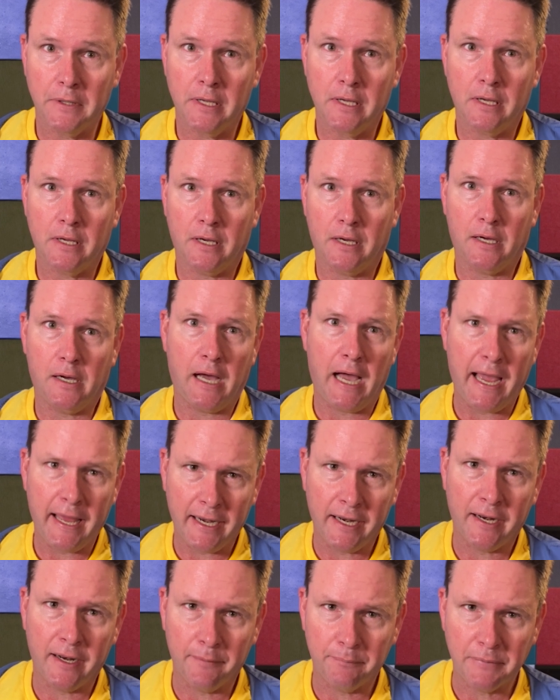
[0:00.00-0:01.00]
I
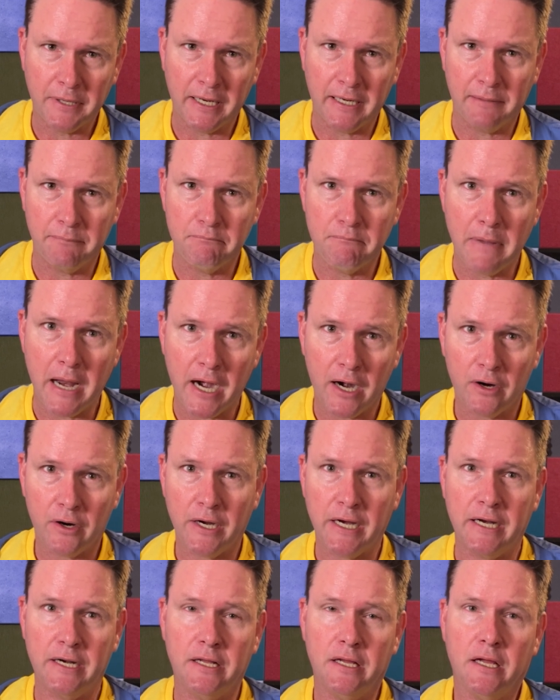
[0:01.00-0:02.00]
ended up getting
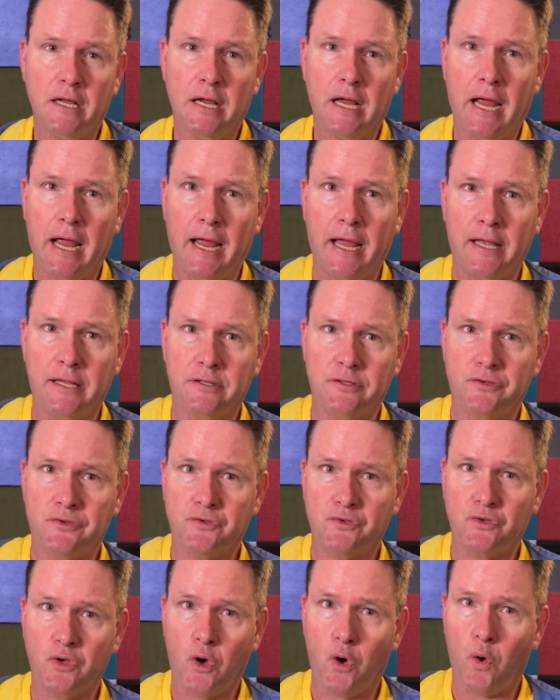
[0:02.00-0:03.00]
married, and
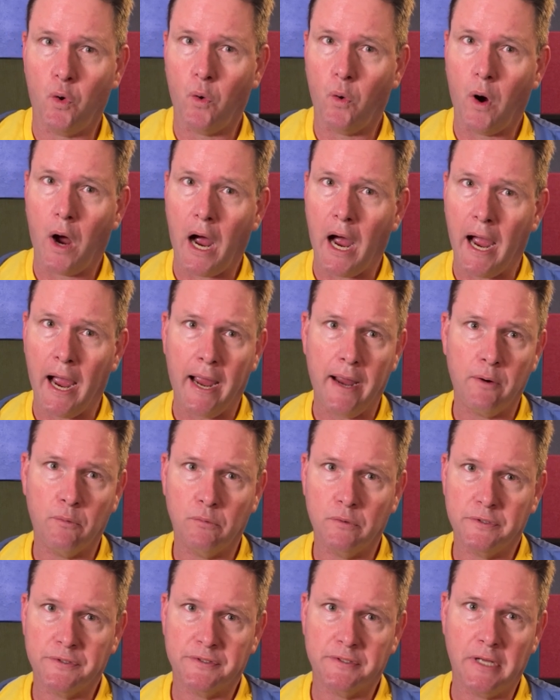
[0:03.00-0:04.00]
so I
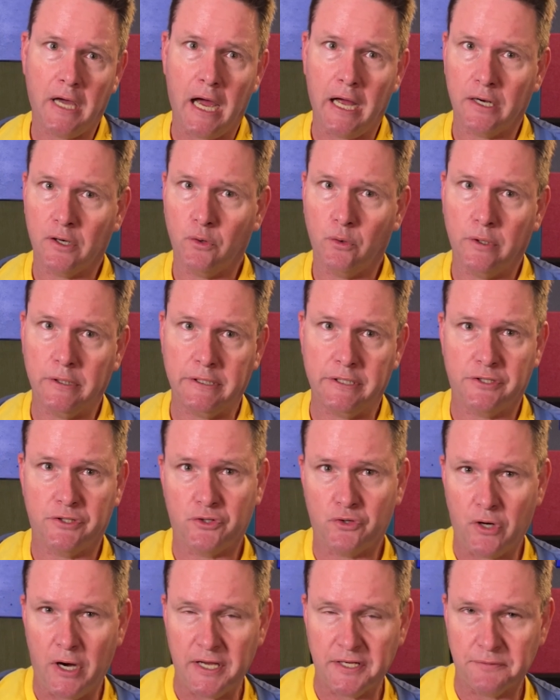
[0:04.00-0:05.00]
was not going to
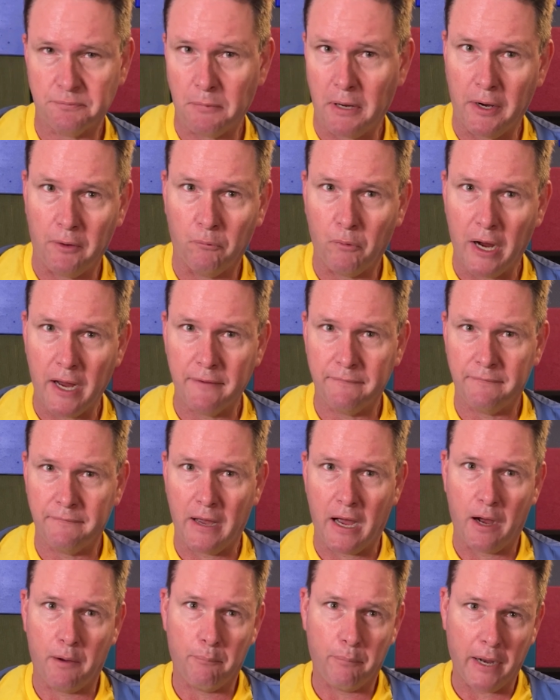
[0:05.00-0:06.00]
stress my wife
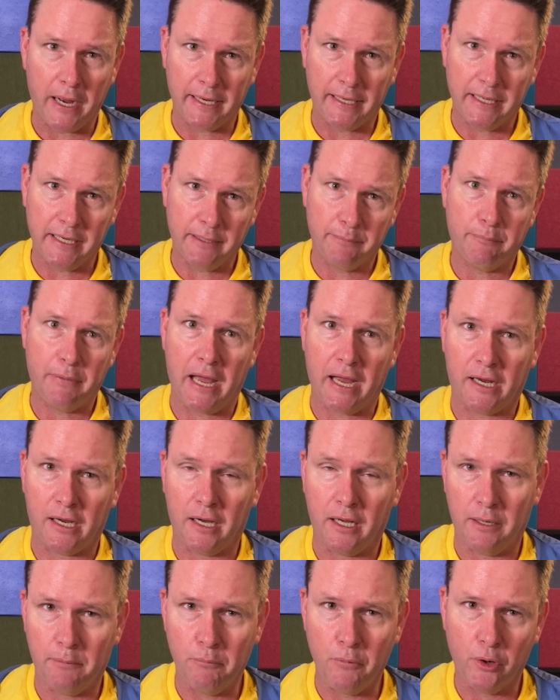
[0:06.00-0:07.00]
out by getting back
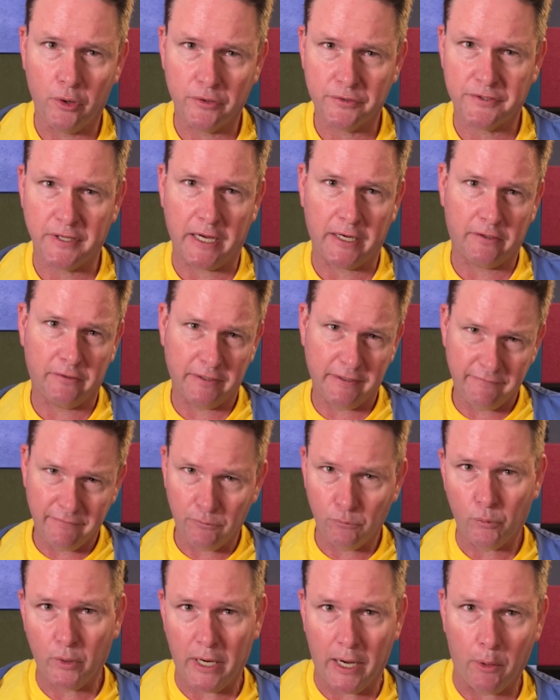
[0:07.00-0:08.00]
on a motorcycle,
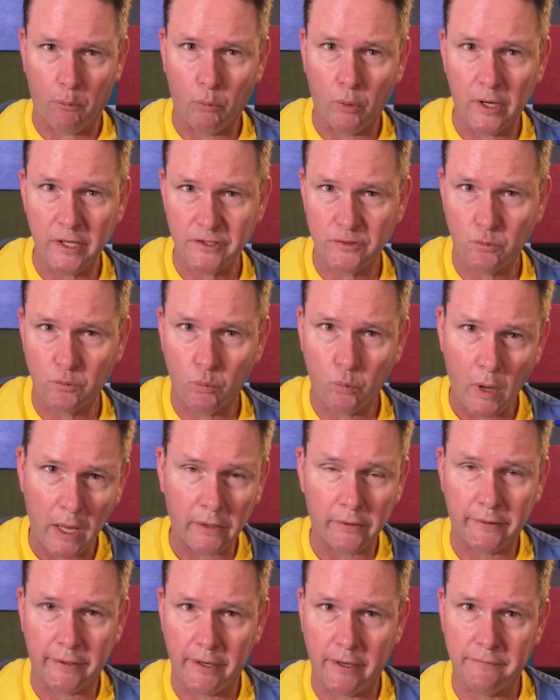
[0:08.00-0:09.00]
even when I was
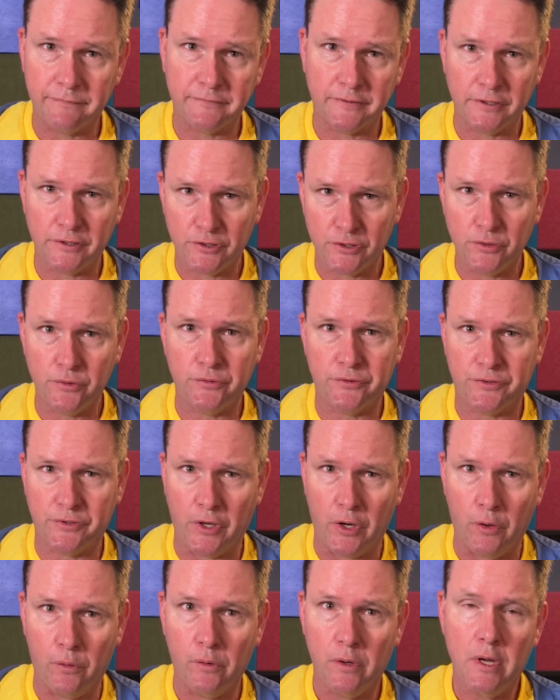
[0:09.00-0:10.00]
well enough to do
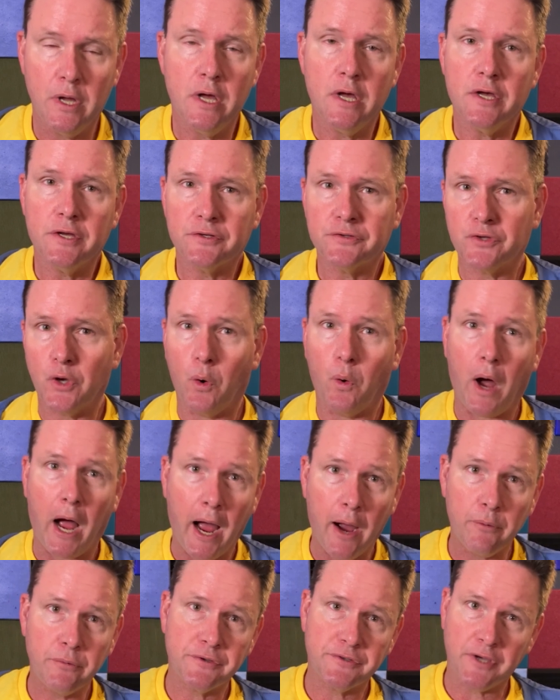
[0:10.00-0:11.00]
so. So
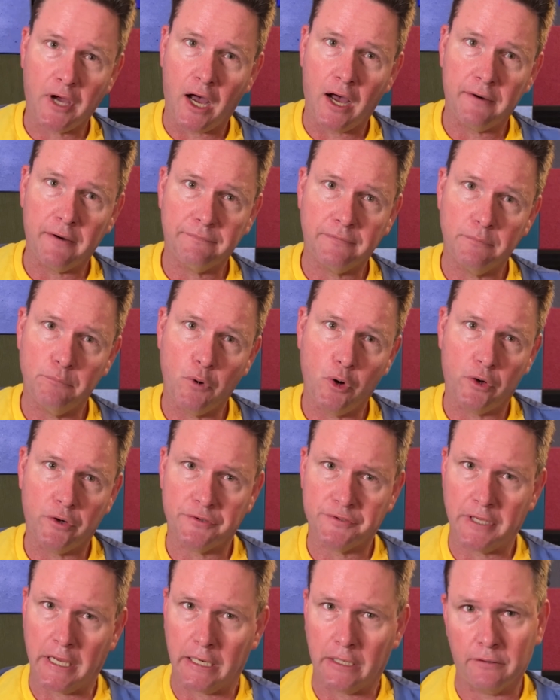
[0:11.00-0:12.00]
I was off a
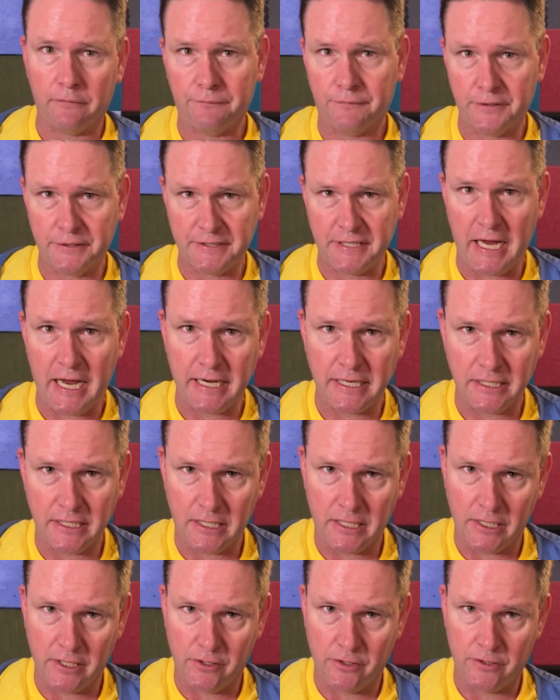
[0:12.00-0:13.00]
motorcycle for 10
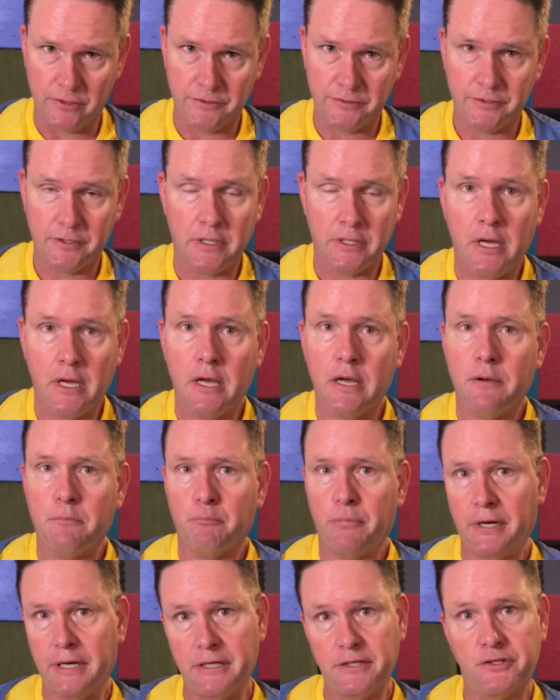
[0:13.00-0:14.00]
years.
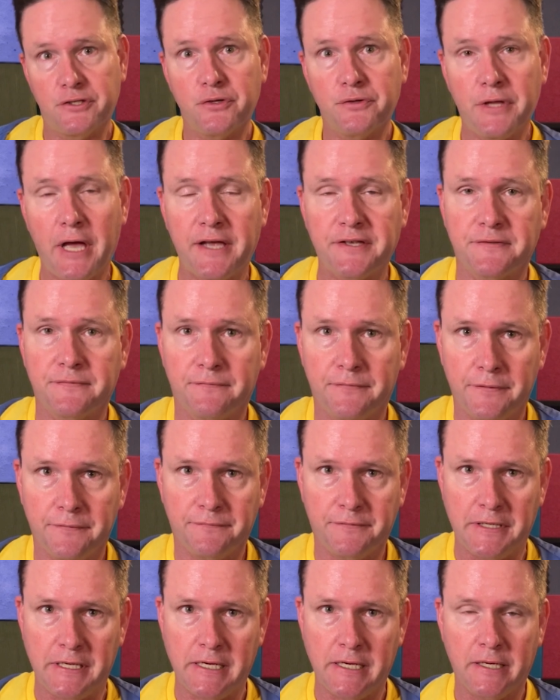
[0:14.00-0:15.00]
But in
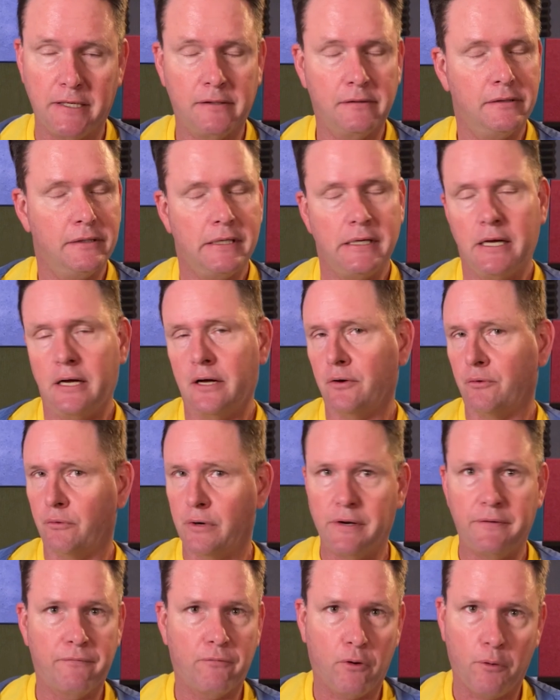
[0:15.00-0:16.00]
2015,
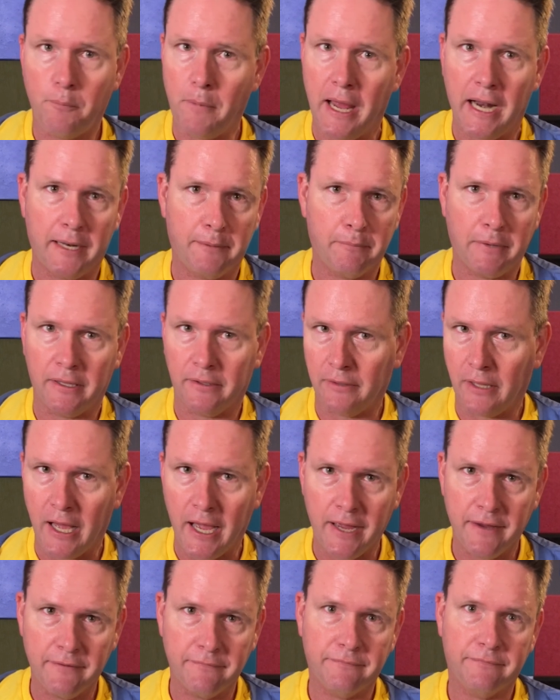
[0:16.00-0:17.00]
reformatting my
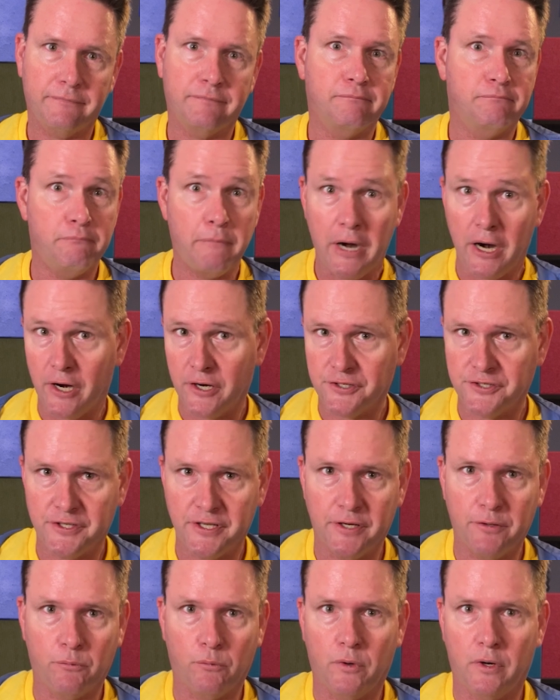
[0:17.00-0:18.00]
life, marriage
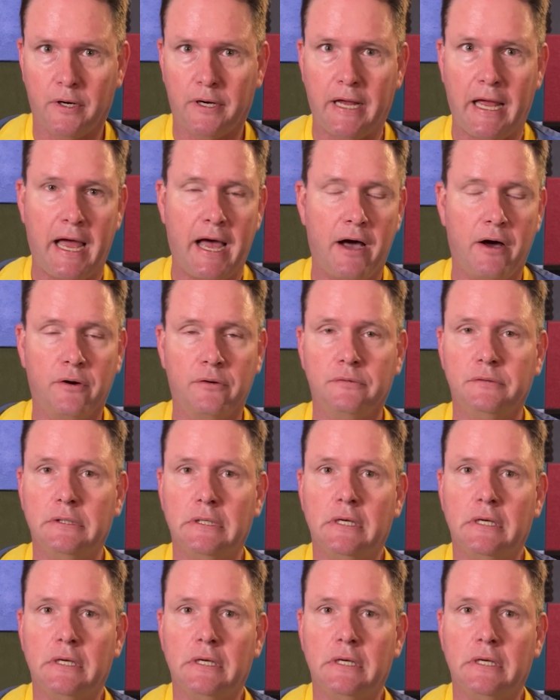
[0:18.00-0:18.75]
didn't work out.